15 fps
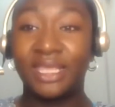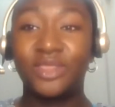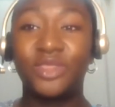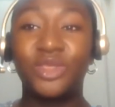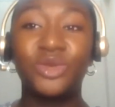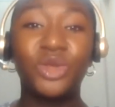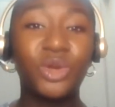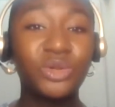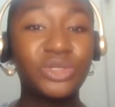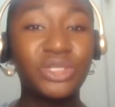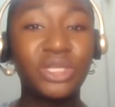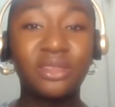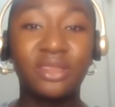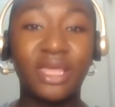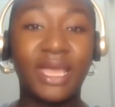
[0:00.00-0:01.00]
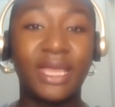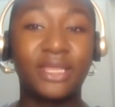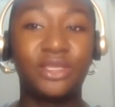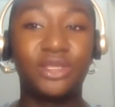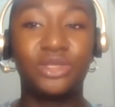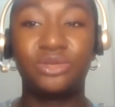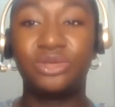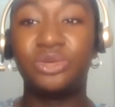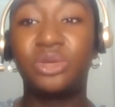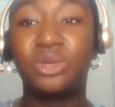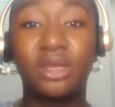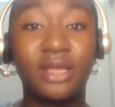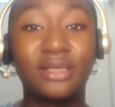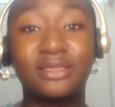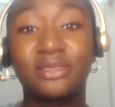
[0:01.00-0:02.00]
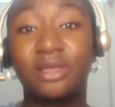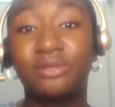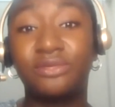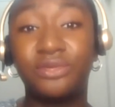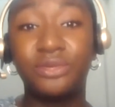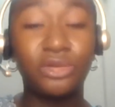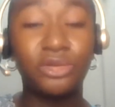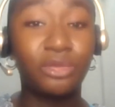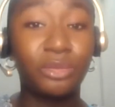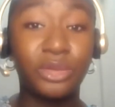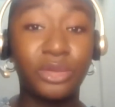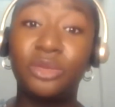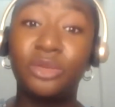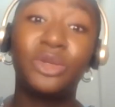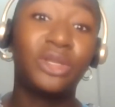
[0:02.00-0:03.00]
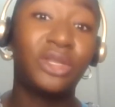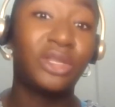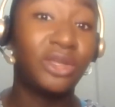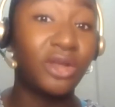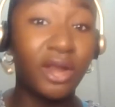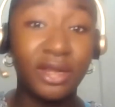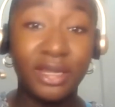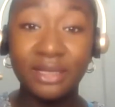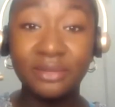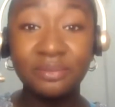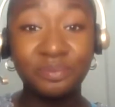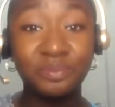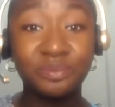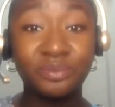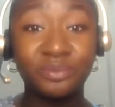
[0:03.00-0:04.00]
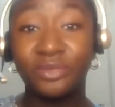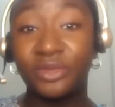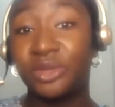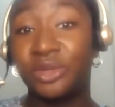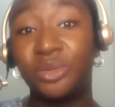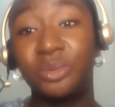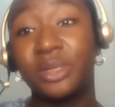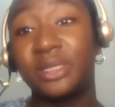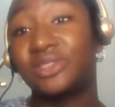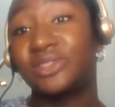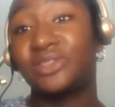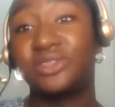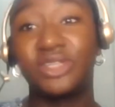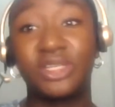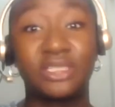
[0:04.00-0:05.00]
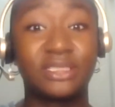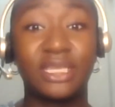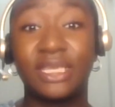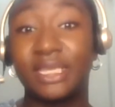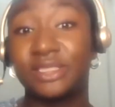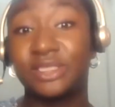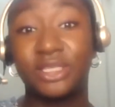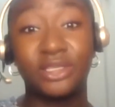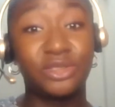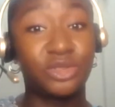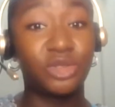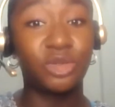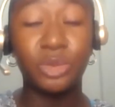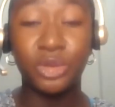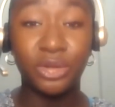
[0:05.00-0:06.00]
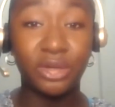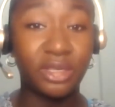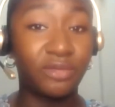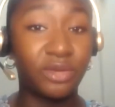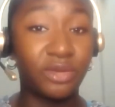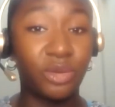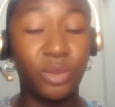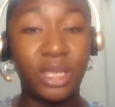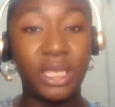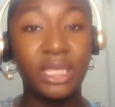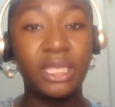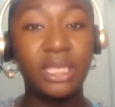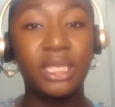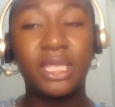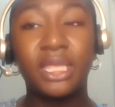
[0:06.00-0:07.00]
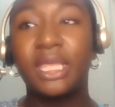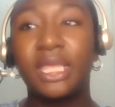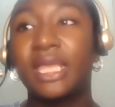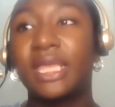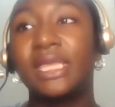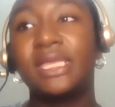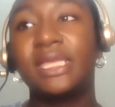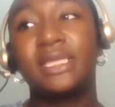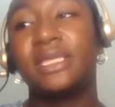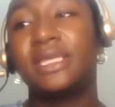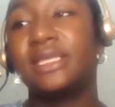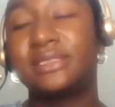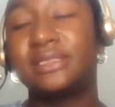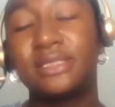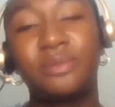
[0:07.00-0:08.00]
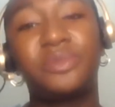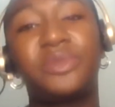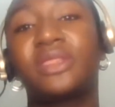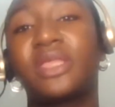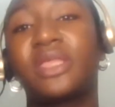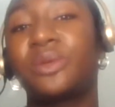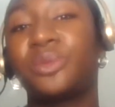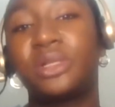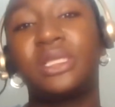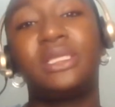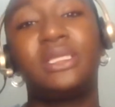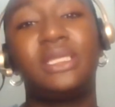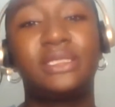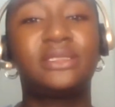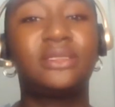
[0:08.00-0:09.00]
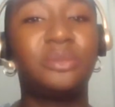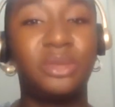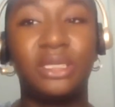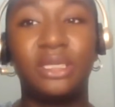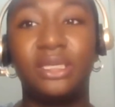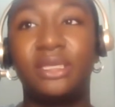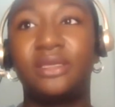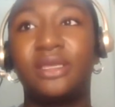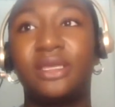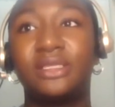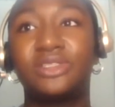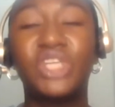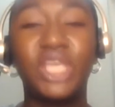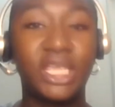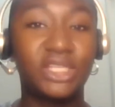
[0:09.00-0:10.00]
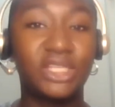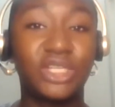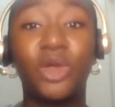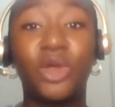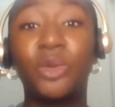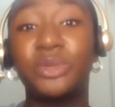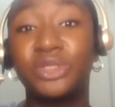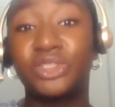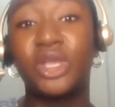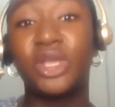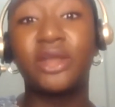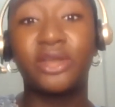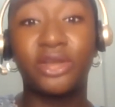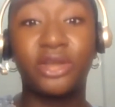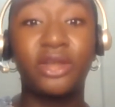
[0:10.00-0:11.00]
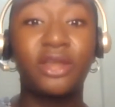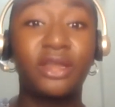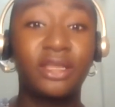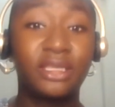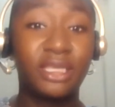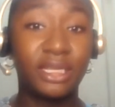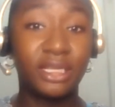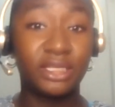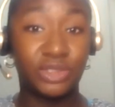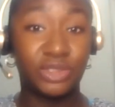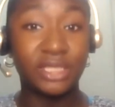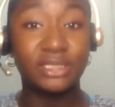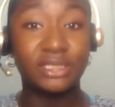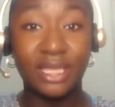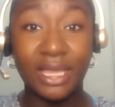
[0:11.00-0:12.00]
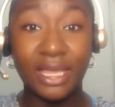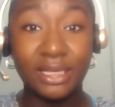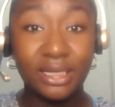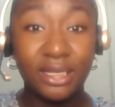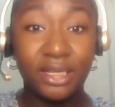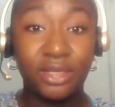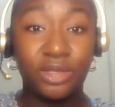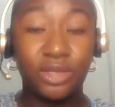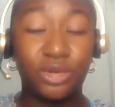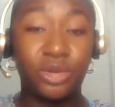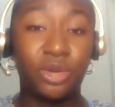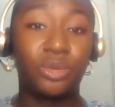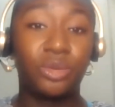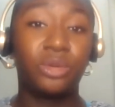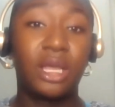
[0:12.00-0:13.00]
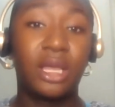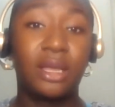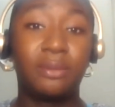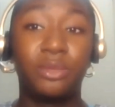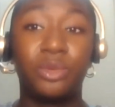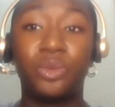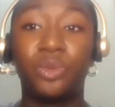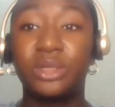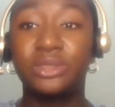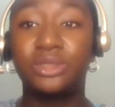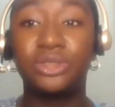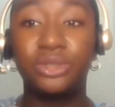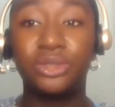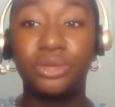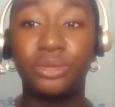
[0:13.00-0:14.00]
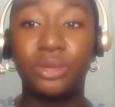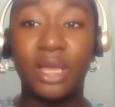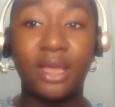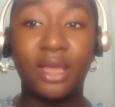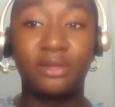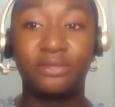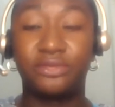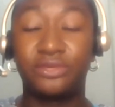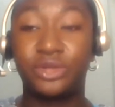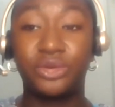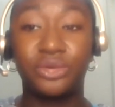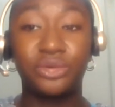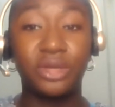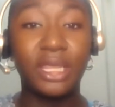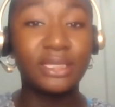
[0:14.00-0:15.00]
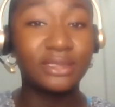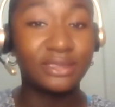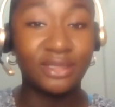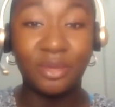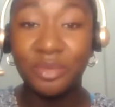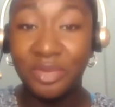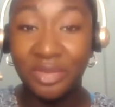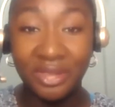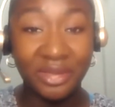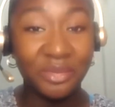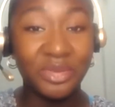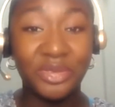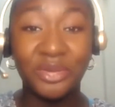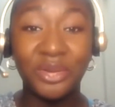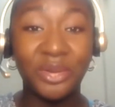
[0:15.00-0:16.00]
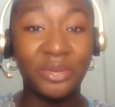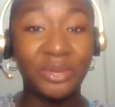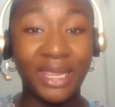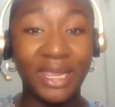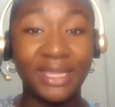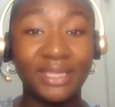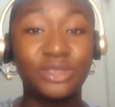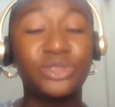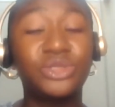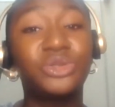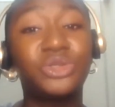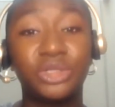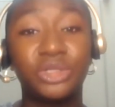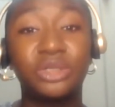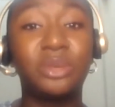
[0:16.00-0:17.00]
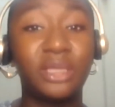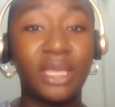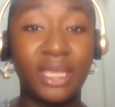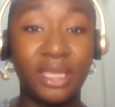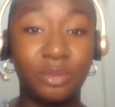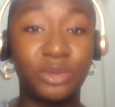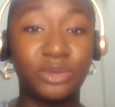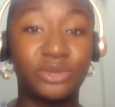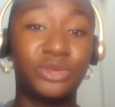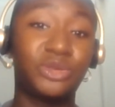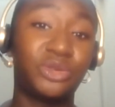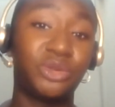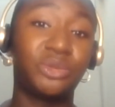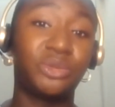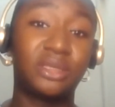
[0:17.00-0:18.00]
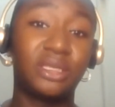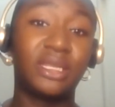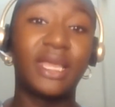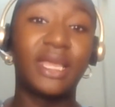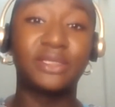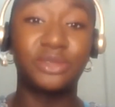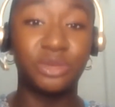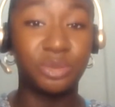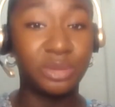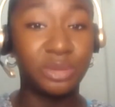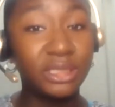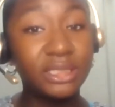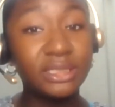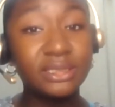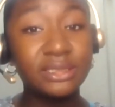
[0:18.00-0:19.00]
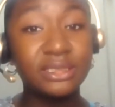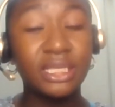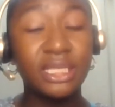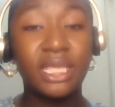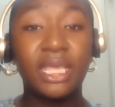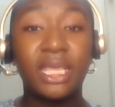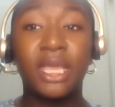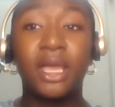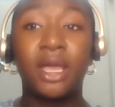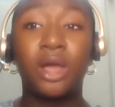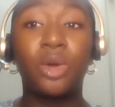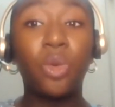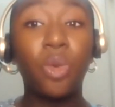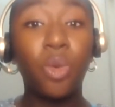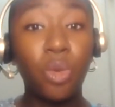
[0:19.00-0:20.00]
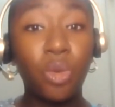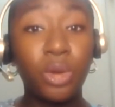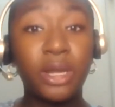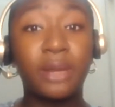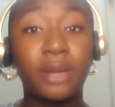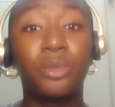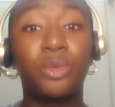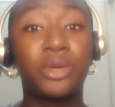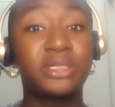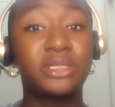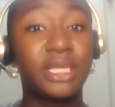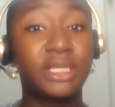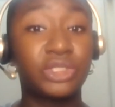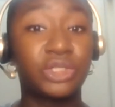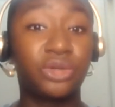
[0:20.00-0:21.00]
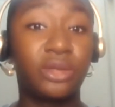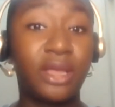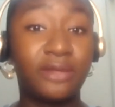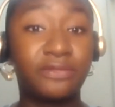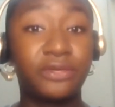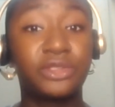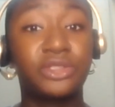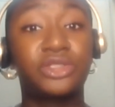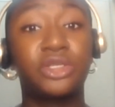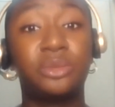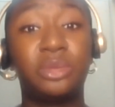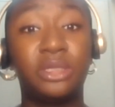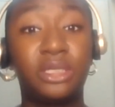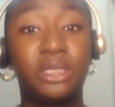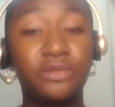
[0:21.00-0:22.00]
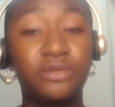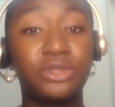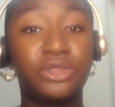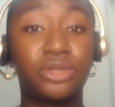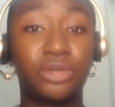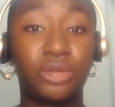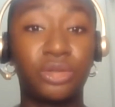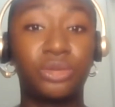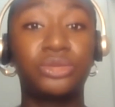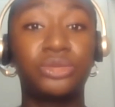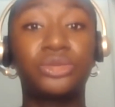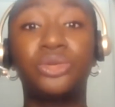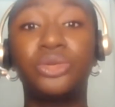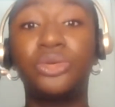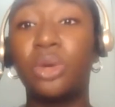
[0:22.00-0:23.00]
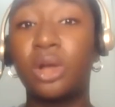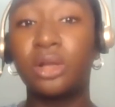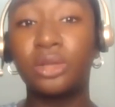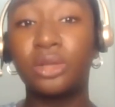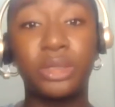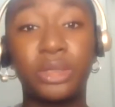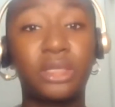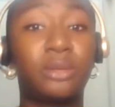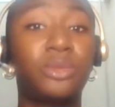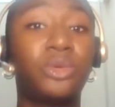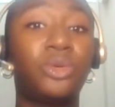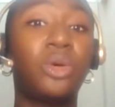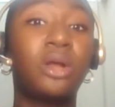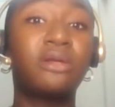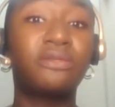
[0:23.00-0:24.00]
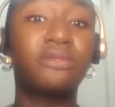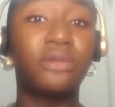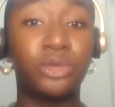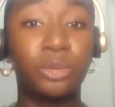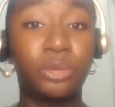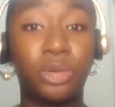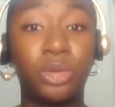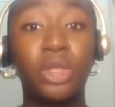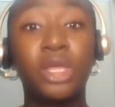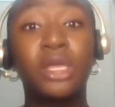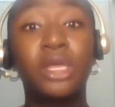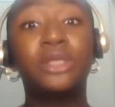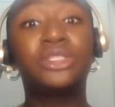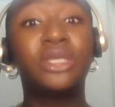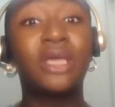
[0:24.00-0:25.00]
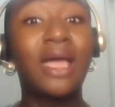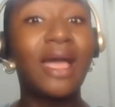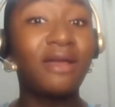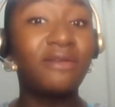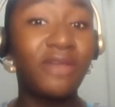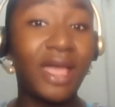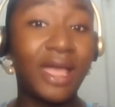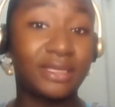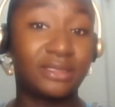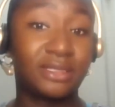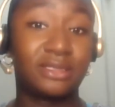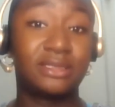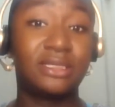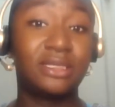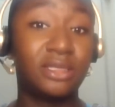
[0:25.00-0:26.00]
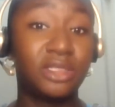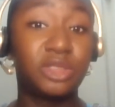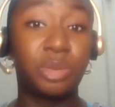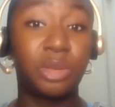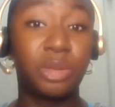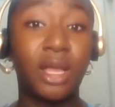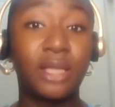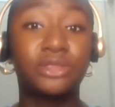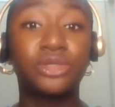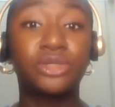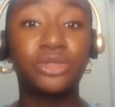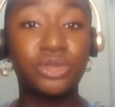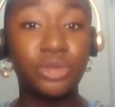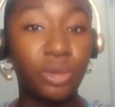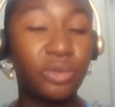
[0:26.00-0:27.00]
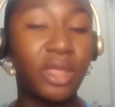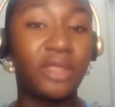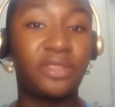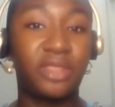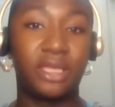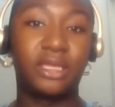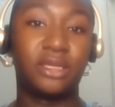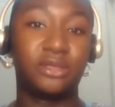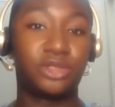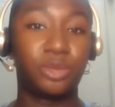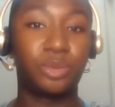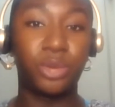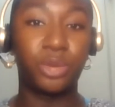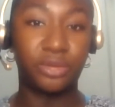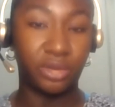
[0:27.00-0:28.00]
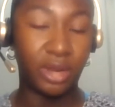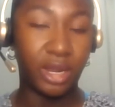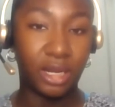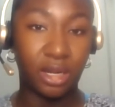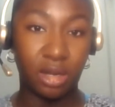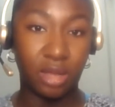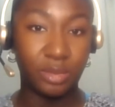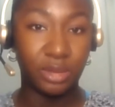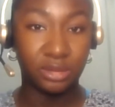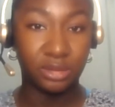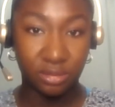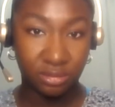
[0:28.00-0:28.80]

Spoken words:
The notion that you cannot sell food from a community garden, you must just, I guess, consume it or give it away, it is something that really needs to be changed. And I hope this charter can address that. You know, once you have created something with your own hands, you should be able to do with it as you please, or more intentional efforts should be given to those who are low income, who are vulnerable, to have access to these plots so that they can support their economic